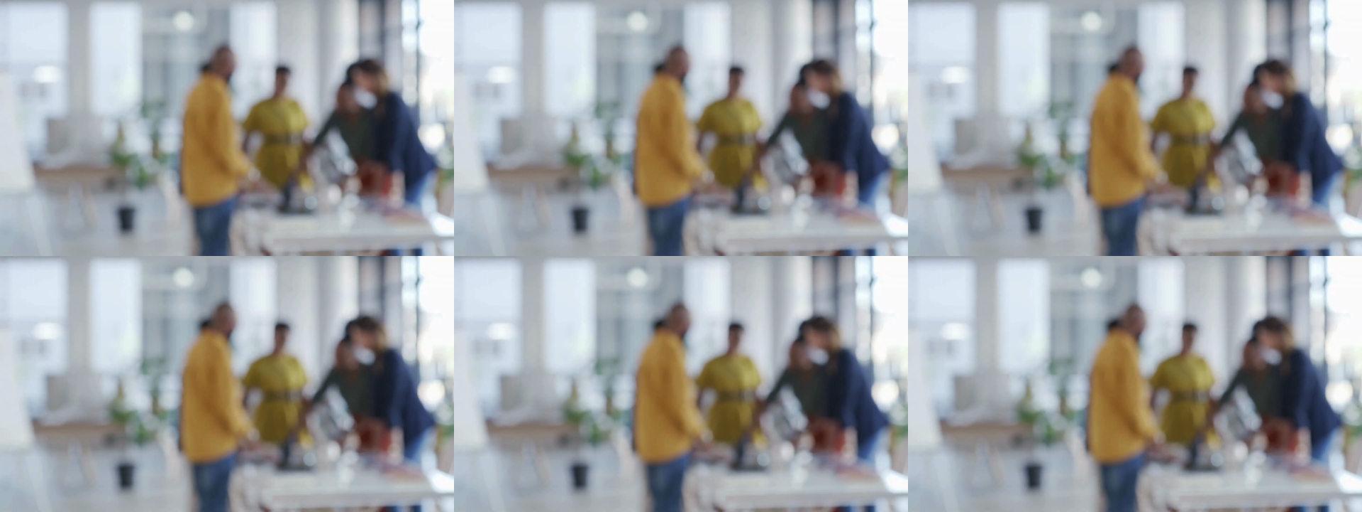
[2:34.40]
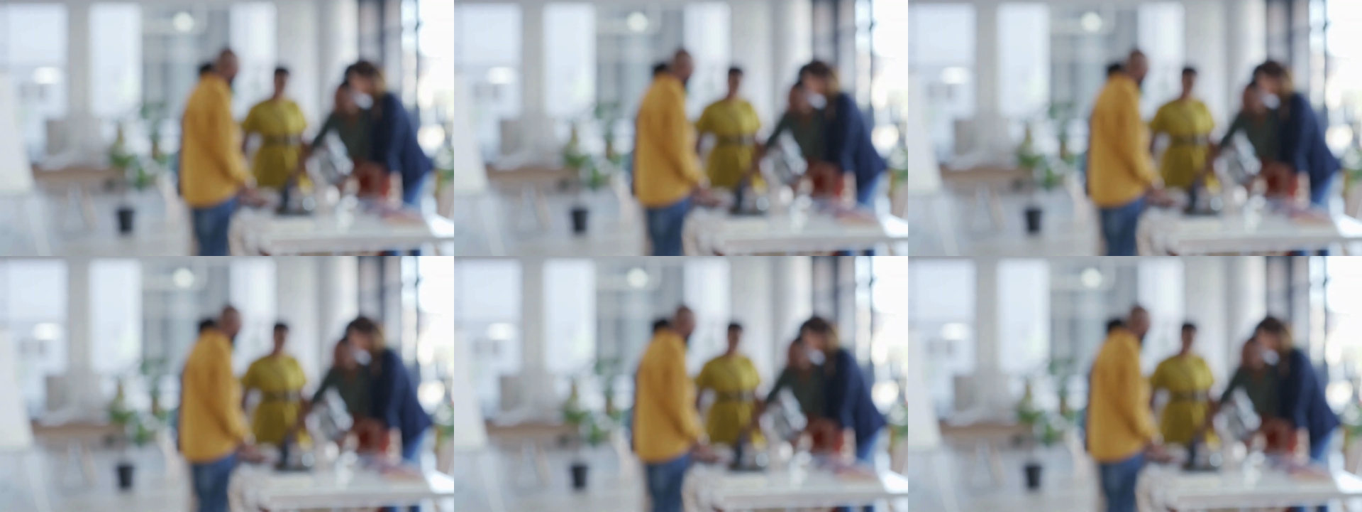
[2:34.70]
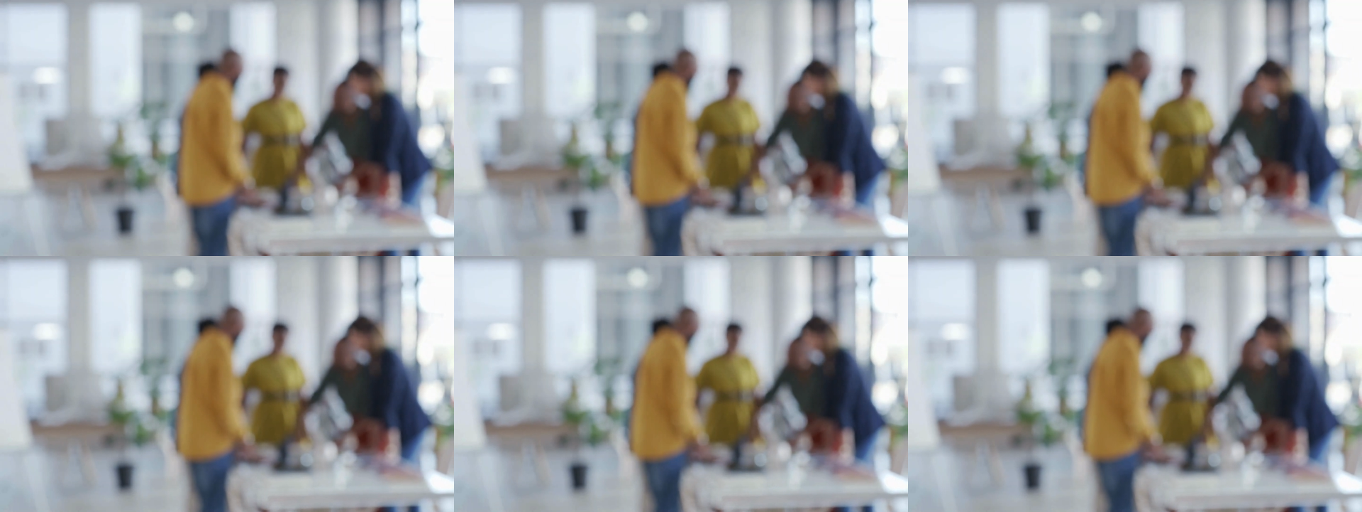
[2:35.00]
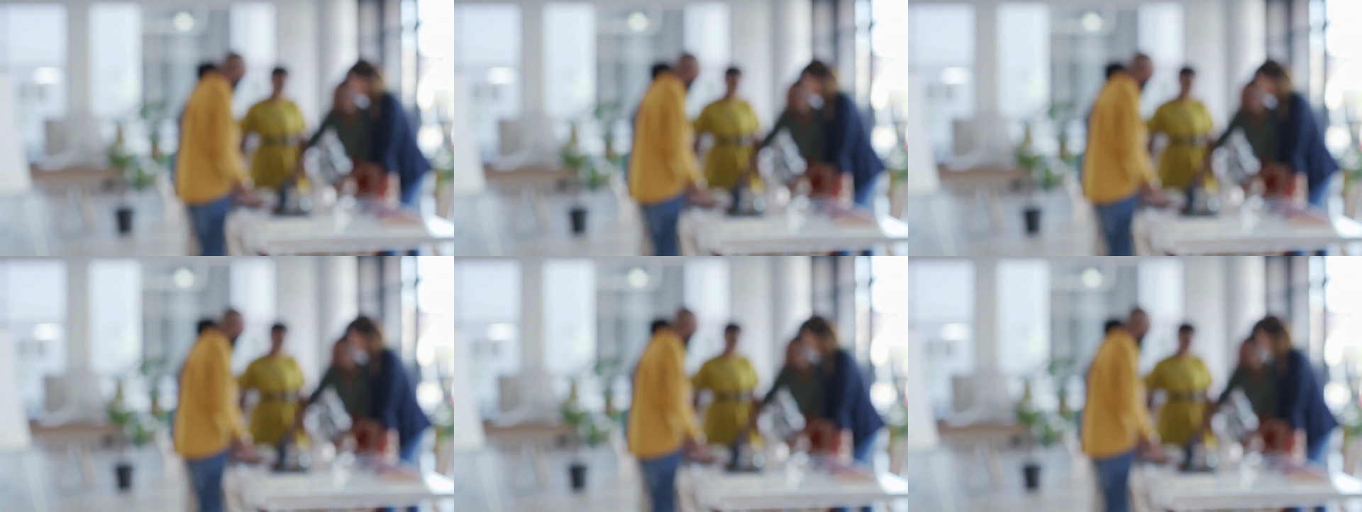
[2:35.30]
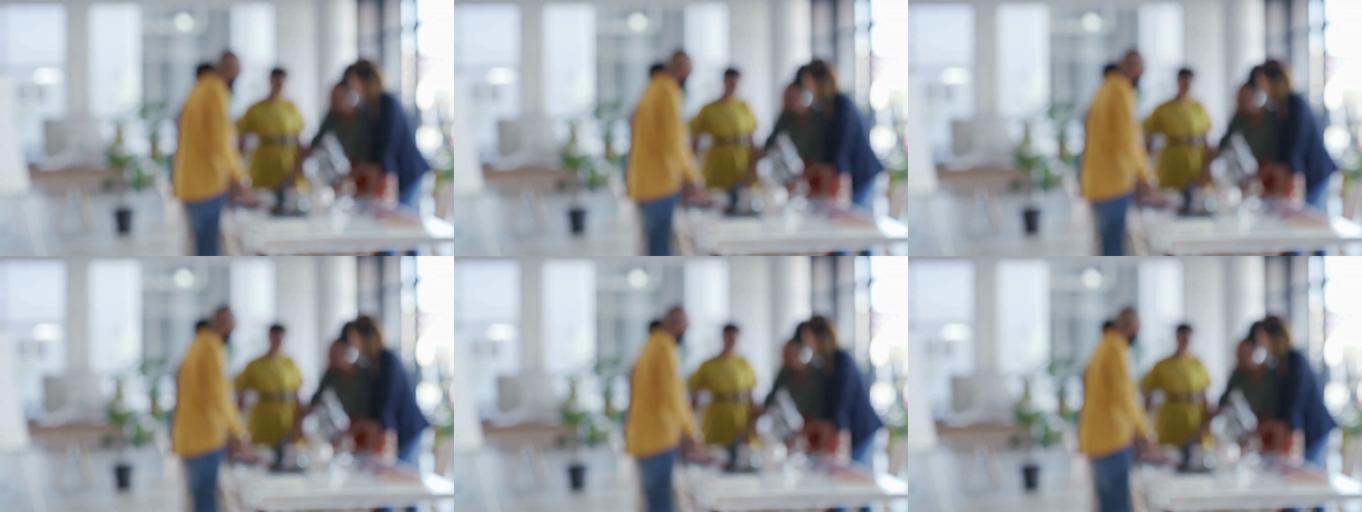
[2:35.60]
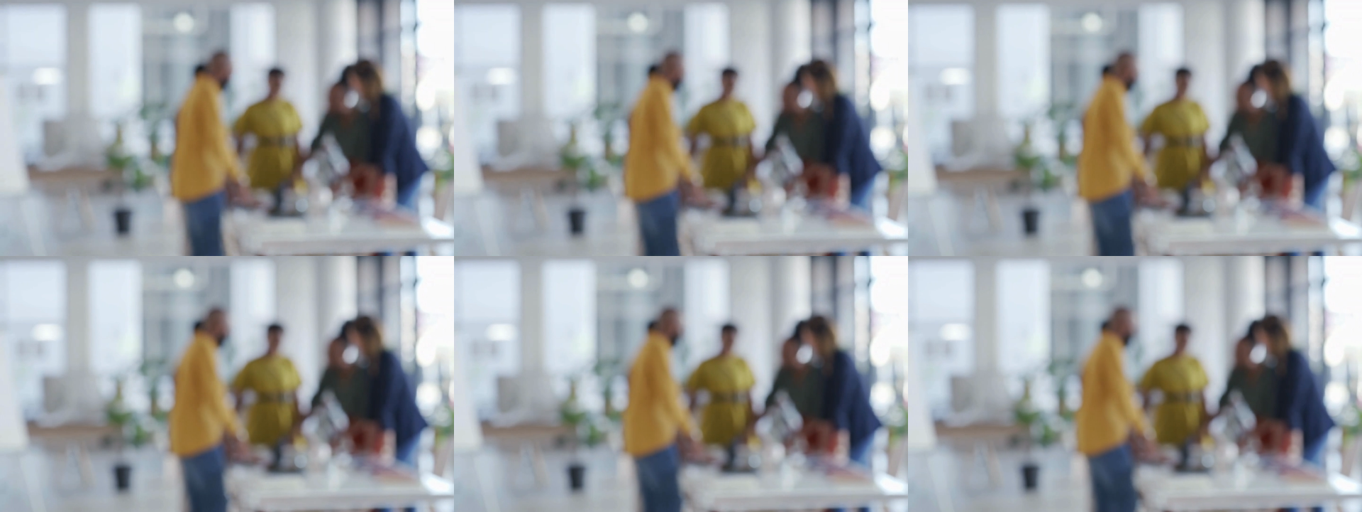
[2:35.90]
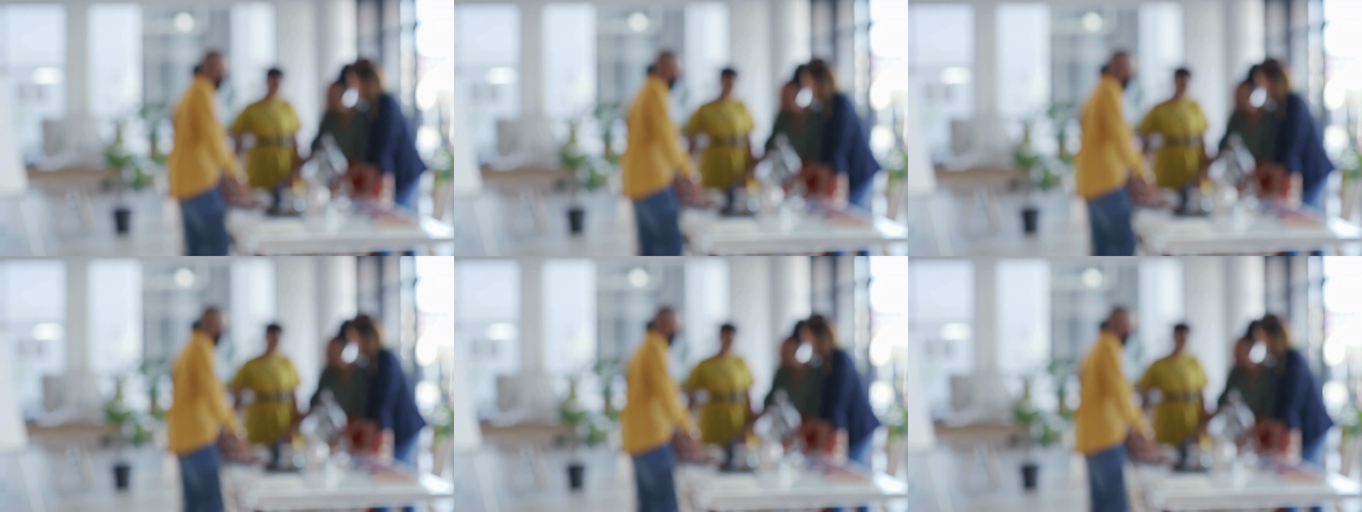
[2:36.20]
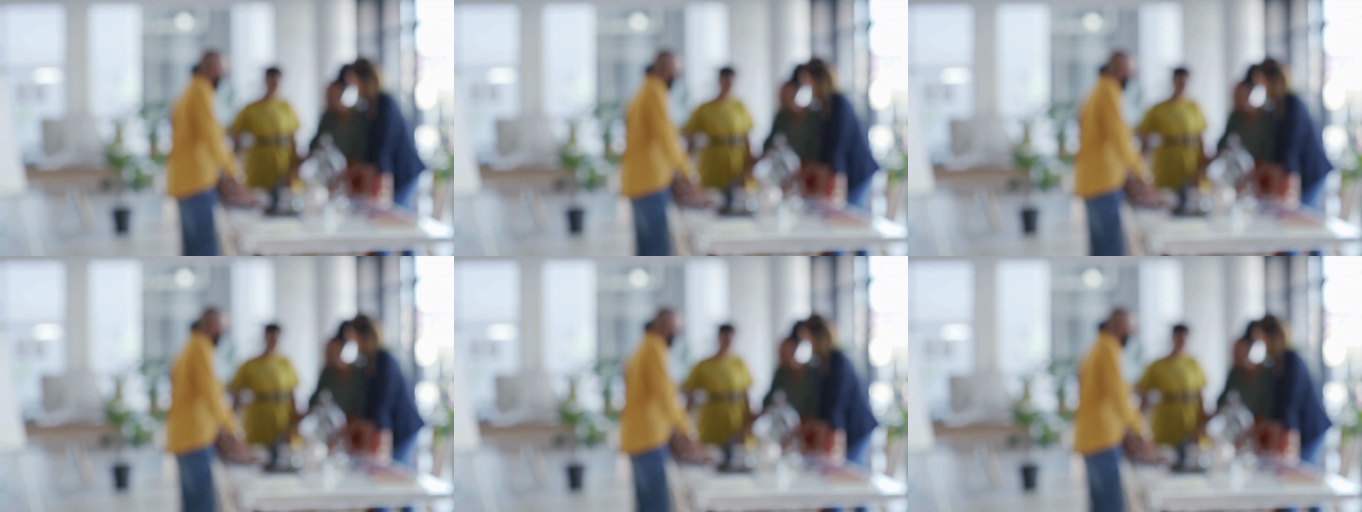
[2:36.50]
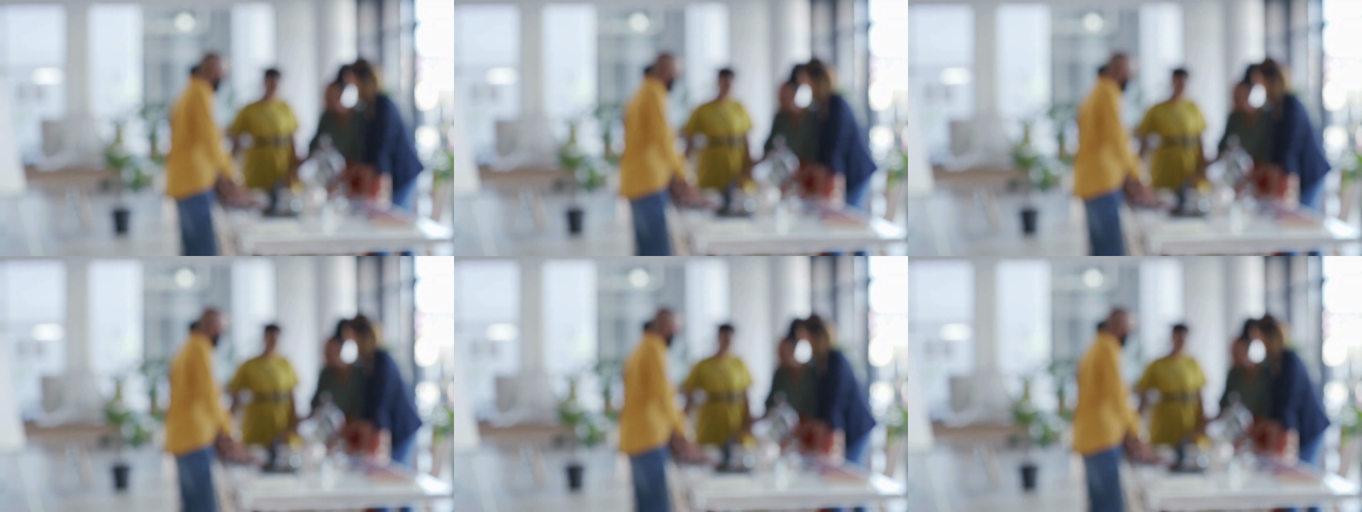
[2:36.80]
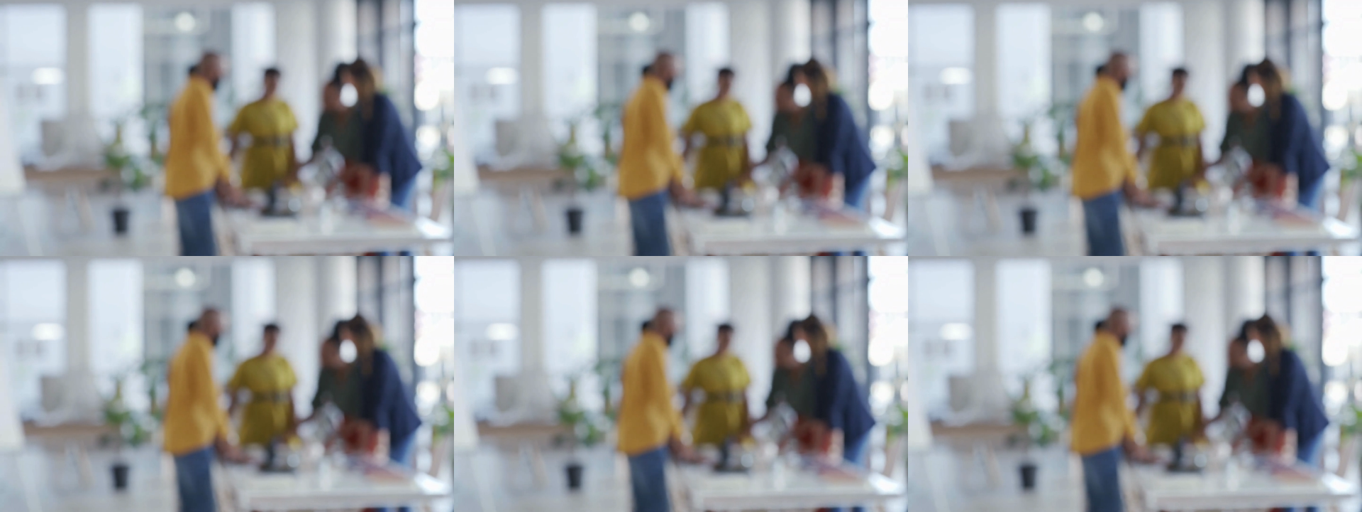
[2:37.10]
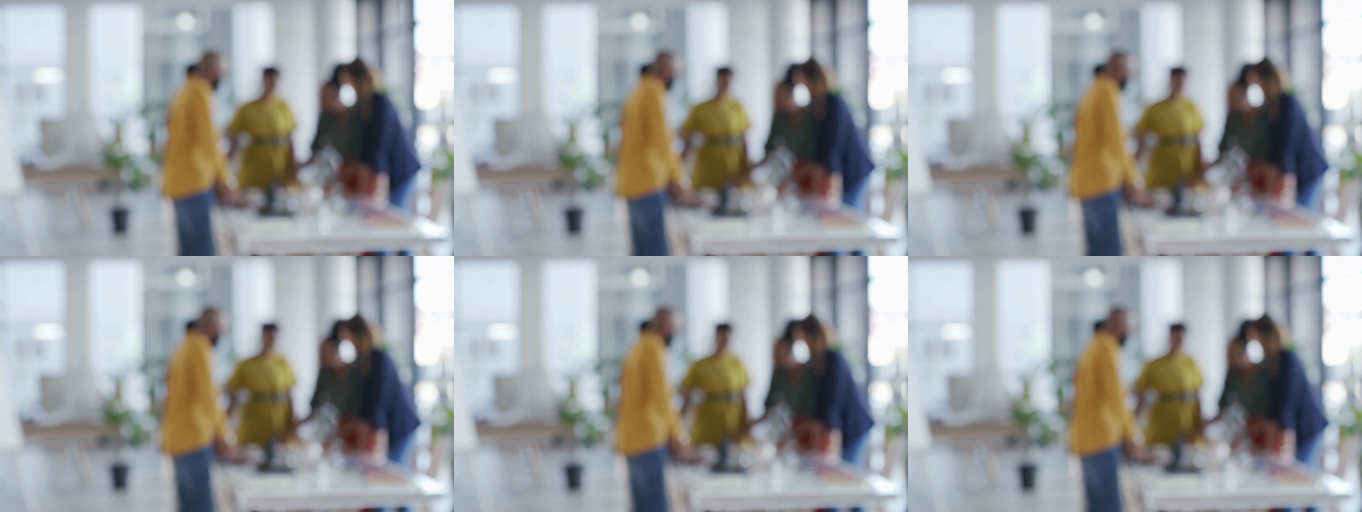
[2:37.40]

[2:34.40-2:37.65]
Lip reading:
[unreadable: no face in view]